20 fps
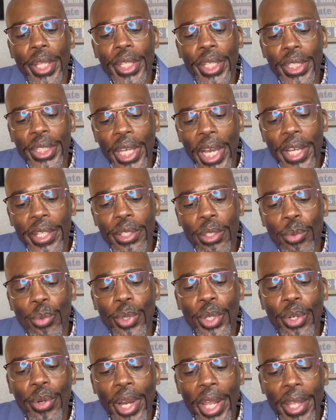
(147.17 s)
the doctor
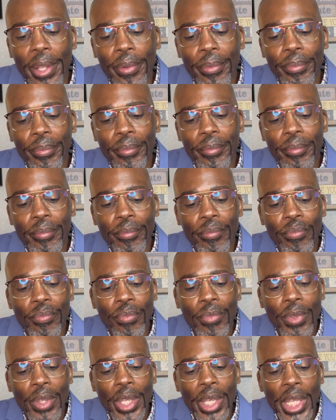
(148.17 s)
were great.
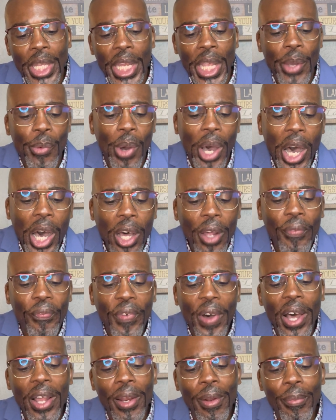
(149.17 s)
They were all
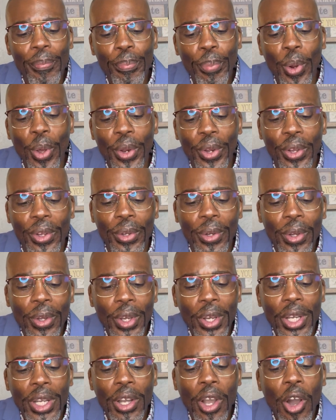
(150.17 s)
following
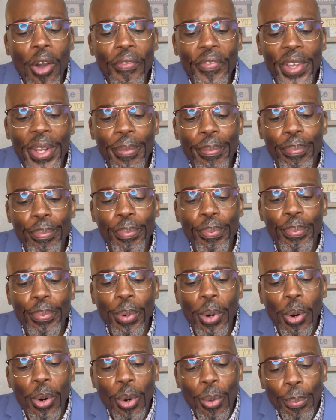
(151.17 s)
COVID
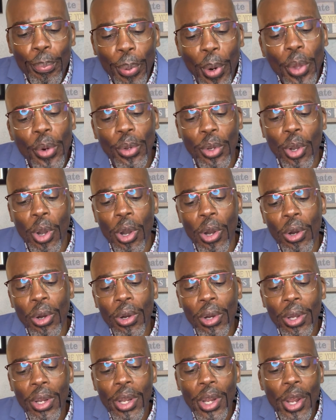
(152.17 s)

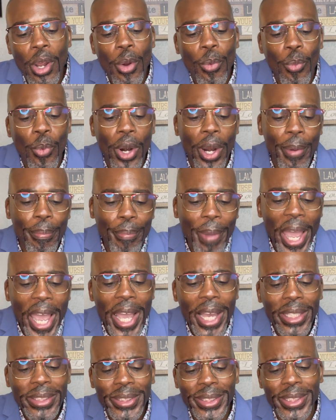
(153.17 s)
protocol, wearing
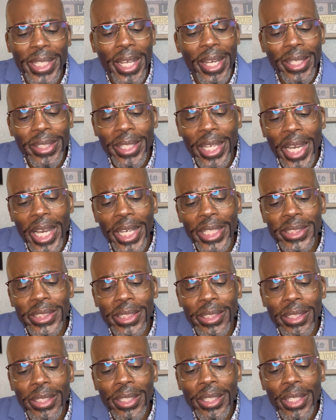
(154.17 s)
masks,
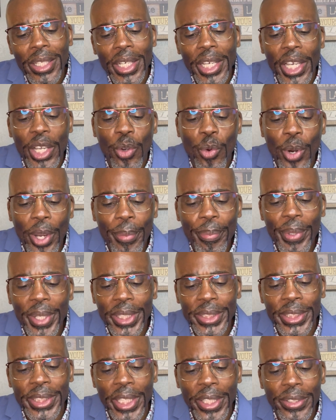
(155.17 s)
sanitizing equipment,
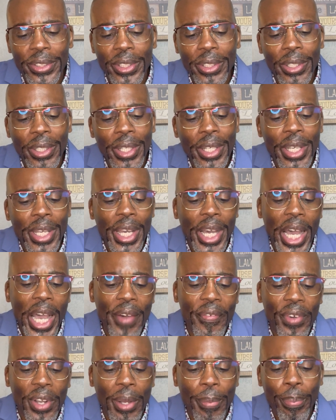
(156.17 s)
etc. I
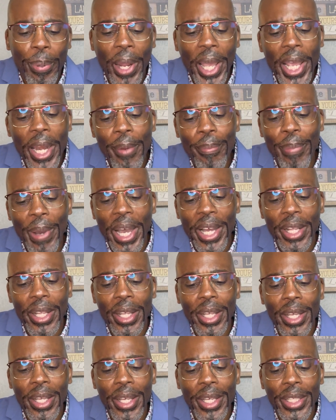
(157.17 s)
have a complaint about
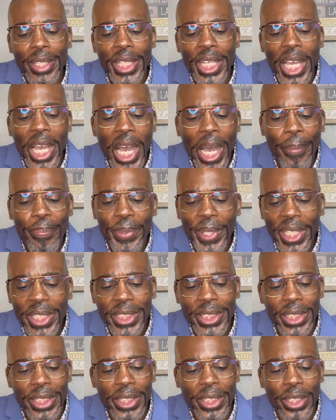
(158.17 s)
the
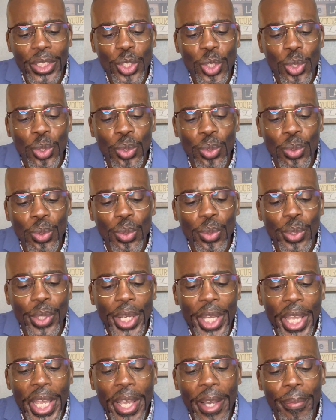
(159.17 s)
optician who
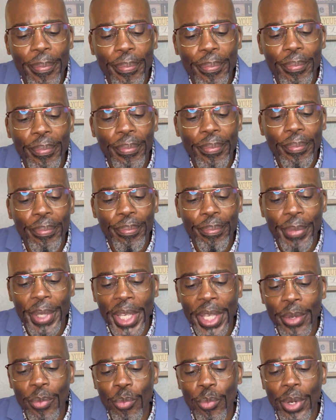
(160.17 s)
helped
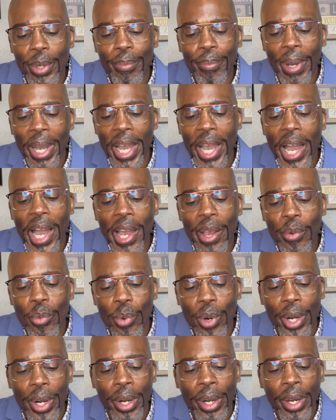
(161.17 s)
me with my
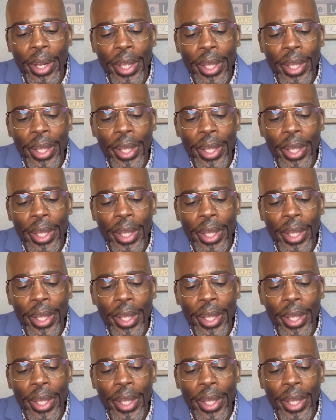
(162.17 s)
eyewear.